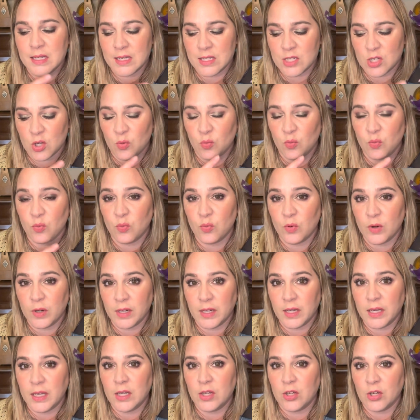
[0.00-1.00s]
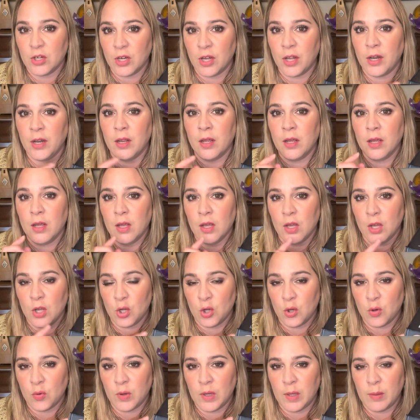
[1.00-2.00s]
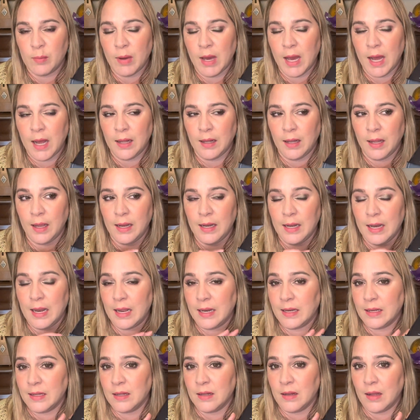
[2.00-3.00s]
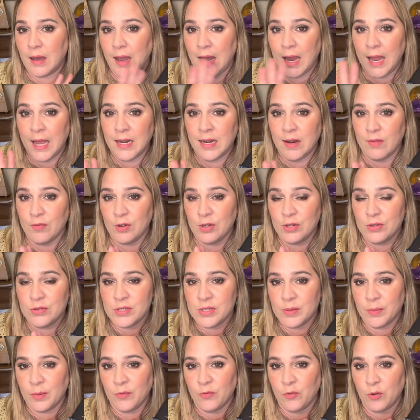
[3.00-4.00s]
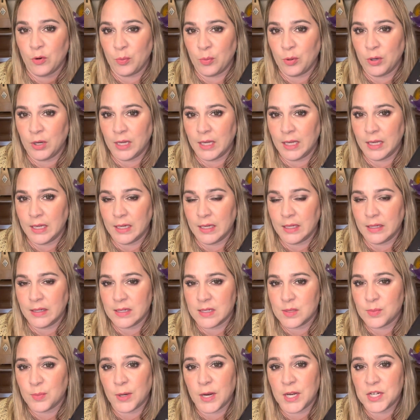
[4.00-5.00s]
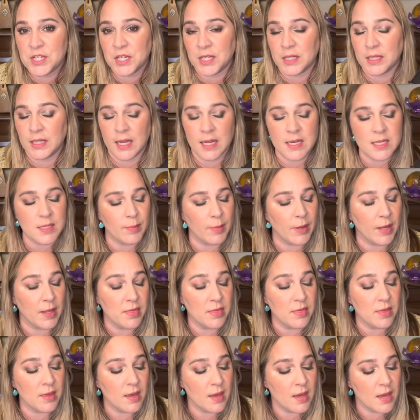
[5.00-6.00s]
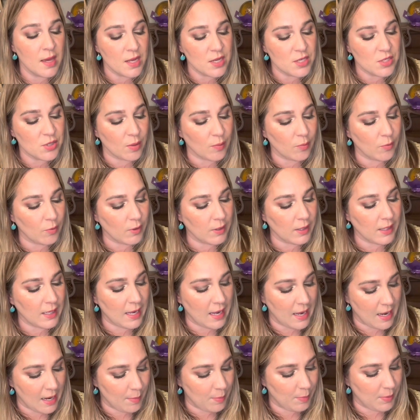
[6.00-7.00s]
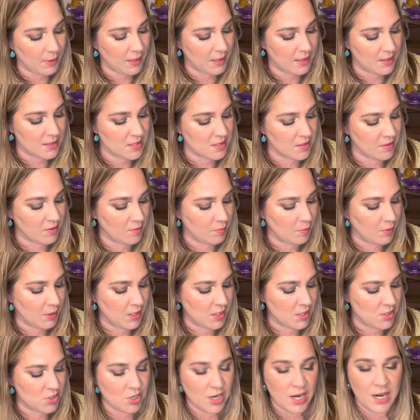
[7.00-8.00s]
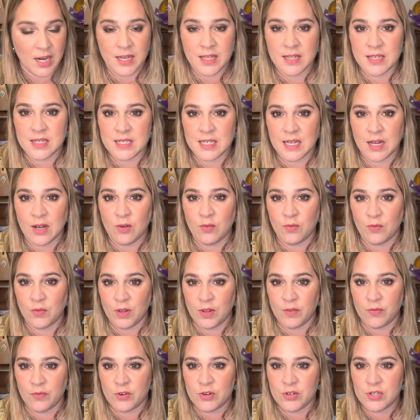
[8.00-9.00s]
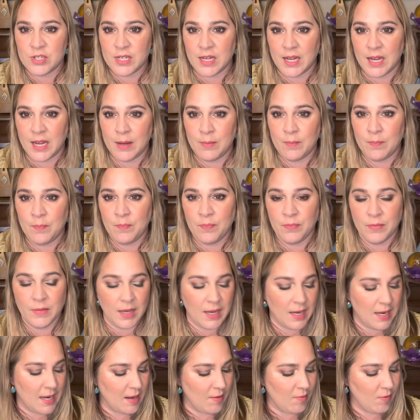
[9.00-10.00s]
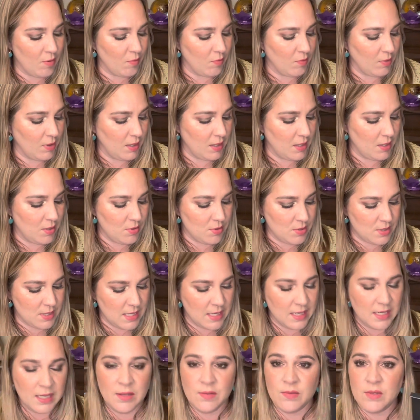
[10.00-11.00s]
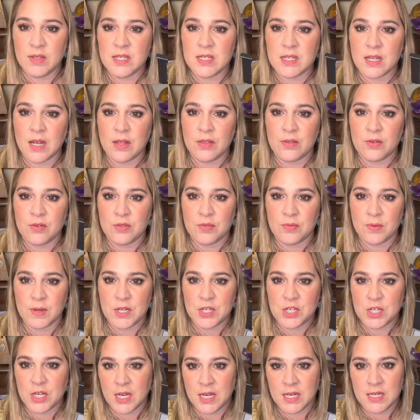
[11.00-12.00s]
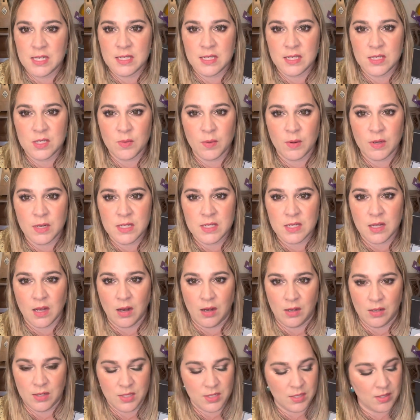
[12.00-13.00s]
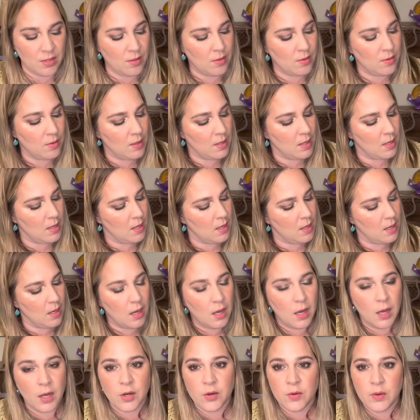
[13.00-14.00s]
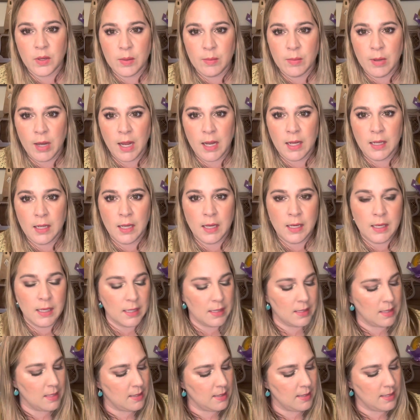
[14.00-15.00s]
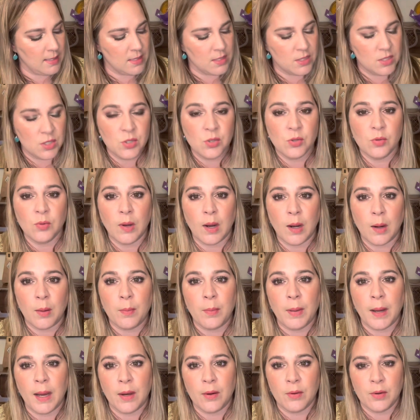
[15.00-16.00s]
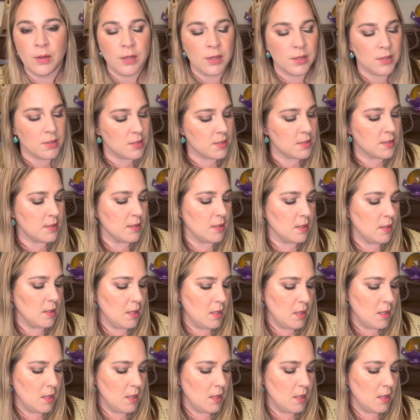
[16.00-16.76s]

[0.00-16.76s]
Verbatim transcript: It's a really good cream highlight, and I had never used it before putting it in this project last month. So I'm really happy to be trying this out for the first time. I haven't really used any of these other 3 shades. This one is also a cream highlight, and then these 2 are powders.